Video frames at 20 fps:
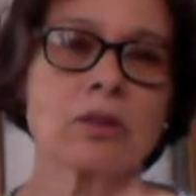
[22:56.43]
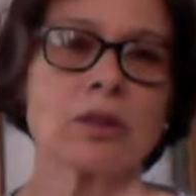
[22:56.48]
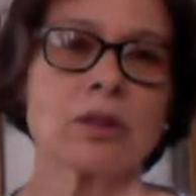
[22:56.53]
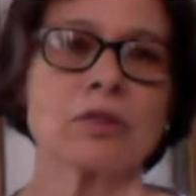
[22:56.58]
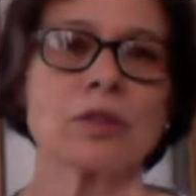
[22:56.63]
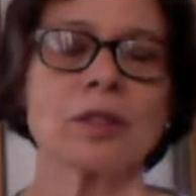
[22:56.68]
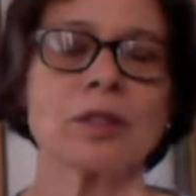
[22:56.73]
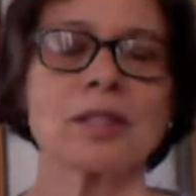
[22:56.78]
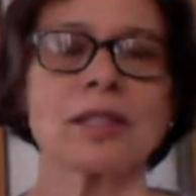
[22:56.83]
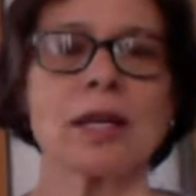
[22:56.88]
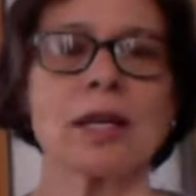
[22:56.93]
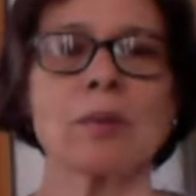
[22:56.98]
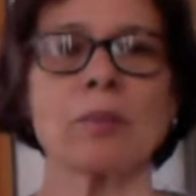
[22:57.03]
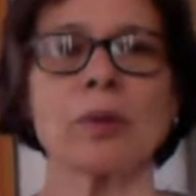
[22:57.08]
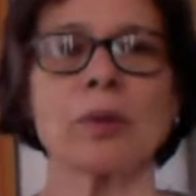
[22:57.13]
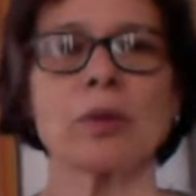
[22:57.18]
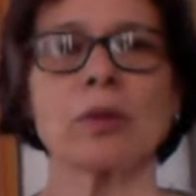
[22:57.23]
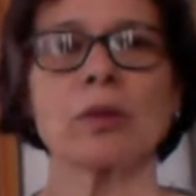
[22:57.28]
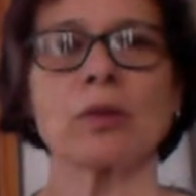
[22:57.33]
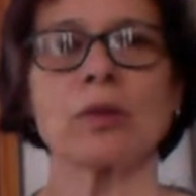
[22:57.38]
So for
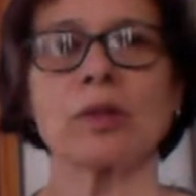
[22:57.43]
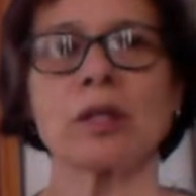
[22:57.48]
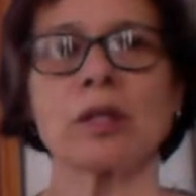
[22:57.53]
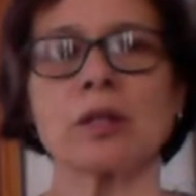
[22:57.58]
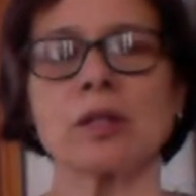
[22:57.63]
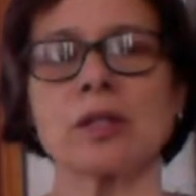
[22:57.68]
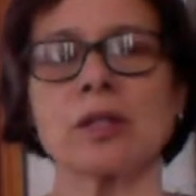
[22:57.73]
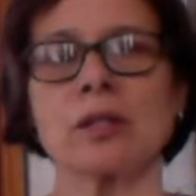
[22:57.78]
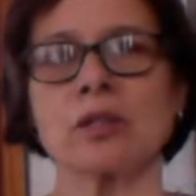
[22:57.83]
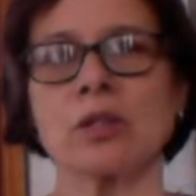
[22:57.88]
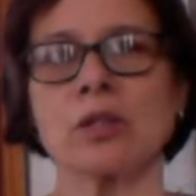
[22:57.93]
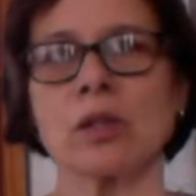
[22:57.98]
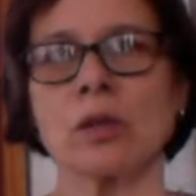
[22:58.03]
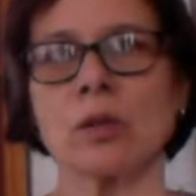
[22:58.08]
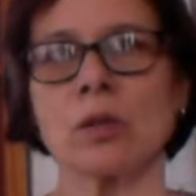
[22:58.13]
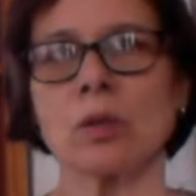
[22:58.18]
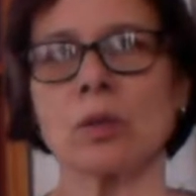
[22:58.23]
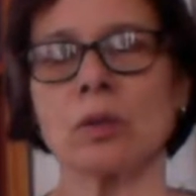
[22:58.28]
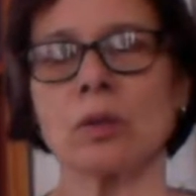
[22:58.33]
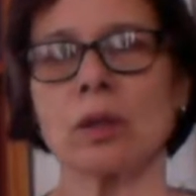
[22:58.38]
example, there is
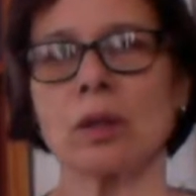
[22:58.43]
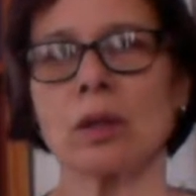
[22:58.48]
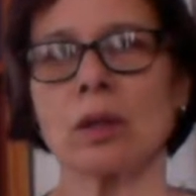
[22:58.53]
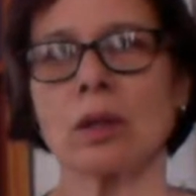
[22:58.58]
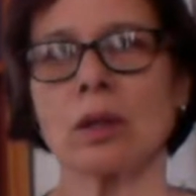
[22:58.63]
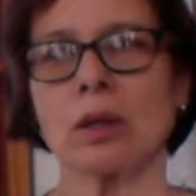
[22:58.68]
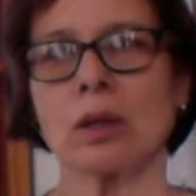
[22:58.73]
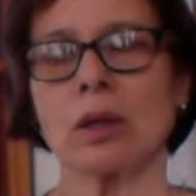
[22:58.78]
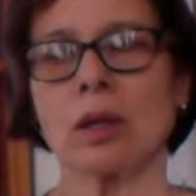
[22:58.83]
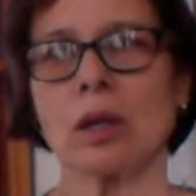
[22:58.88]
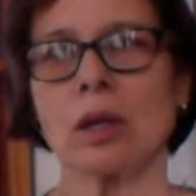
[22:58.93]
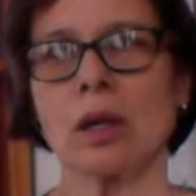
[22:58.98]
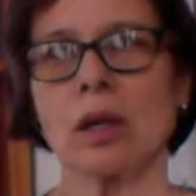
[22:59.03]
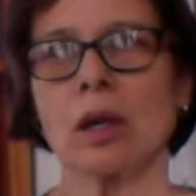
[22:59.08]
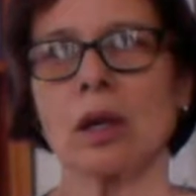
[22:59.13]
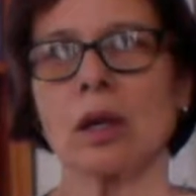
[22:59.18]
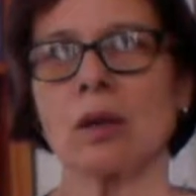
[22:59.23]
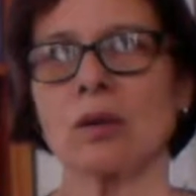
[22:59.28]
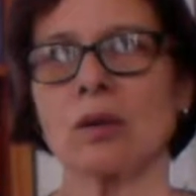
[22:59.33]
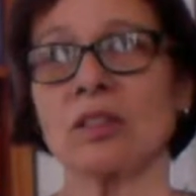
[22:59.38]
no,
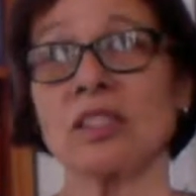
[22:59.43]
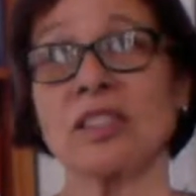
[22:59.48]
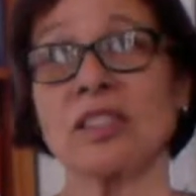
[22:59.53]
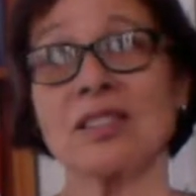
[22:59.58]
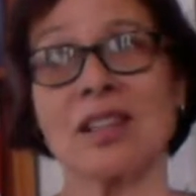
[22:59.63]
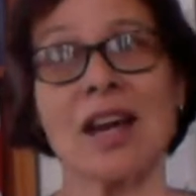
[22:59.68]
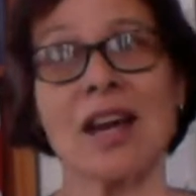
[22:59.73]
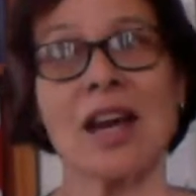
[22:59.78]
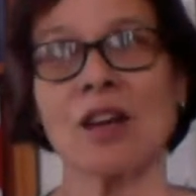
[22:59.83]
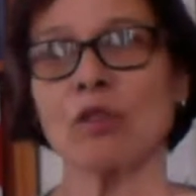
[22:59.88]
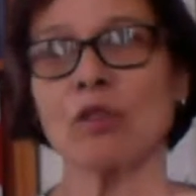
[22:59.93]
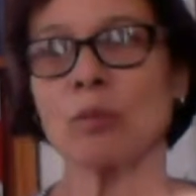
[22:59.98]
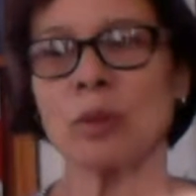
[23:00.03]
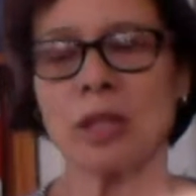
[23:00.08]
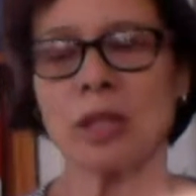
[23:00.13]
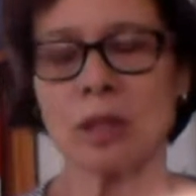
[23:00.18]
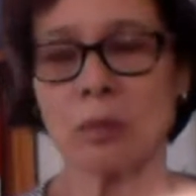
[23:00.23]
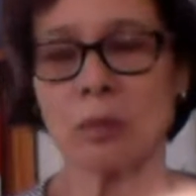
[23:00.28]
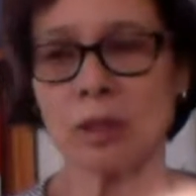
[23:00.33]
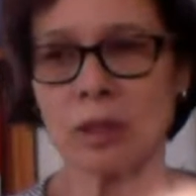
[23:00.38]
at least I haven't been
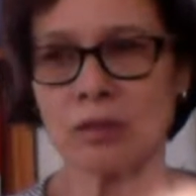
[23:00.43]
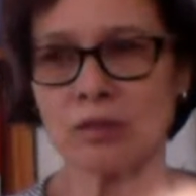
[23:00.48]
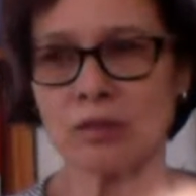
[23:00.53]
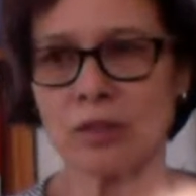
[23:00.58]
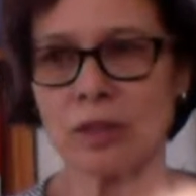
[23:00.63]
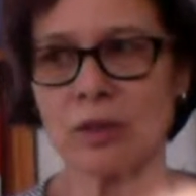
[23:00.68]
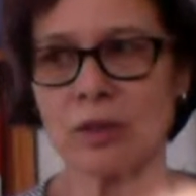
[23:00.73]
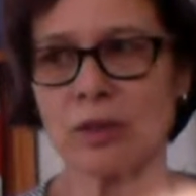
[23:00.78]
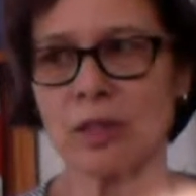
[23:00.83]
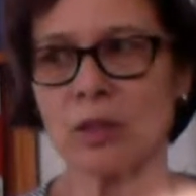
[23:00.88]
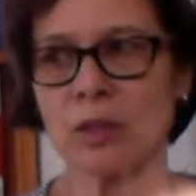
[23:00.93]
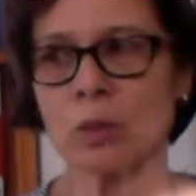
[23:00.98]
able to figure out a